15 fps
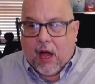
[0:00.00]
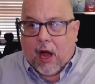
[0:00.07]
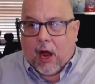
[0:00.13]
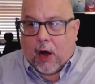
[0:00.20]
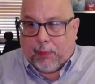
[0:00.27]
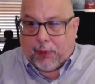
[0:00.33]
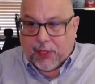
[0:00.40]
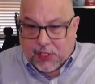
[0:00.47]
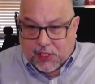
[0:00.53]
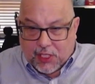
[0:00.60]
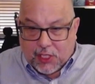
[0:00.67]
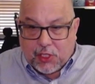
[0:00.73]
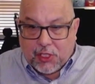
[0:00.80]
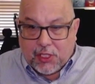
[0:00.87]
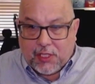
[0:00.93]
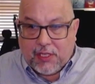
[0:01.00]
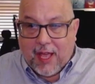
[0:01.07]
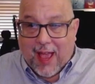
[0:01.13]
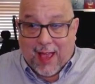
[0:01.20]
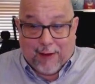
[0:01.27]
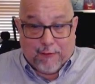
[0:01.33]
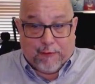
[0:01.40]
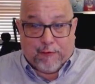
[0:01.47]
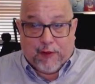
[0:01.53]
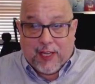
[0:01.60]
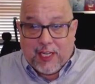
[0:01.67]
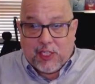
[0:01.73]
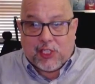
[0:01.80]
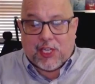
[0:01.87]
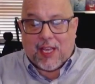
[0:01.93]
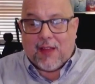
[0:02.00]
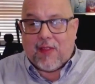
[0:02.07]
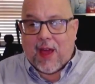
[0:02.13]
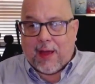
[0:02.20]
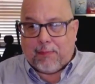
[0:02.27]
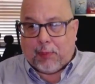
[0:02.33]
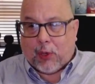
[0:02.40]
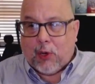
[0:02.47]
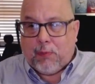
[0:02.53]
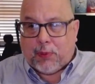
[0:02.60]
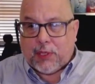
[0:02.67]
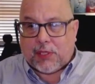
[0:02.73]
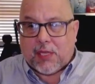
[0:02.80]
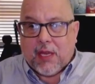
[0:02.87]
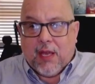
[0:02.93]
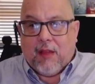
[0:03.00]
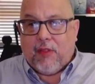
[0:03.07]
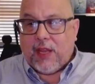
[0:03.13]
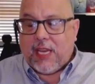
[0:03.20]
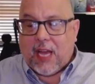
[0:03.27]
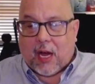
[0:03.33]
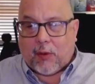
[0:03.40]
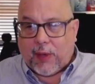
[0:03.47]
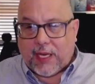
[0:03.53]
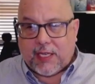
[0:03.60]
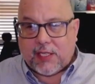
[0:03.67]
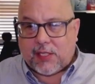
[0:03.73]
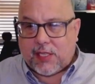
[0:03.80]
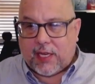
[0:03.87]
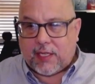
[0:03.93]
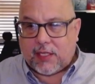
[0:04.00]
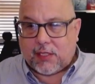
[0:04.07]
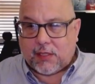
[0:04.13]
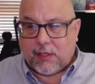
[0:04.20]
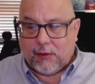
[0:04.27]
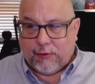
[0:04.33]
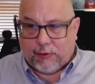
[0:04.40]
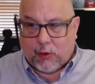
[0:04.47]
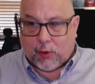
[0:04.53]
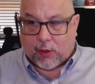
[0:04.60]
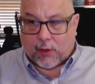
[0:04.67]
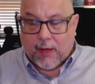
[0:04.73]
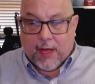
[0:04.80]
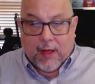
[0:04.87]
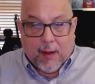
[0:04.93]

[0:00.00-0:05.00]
our position and finishing that purpose that Yahweh has set us for.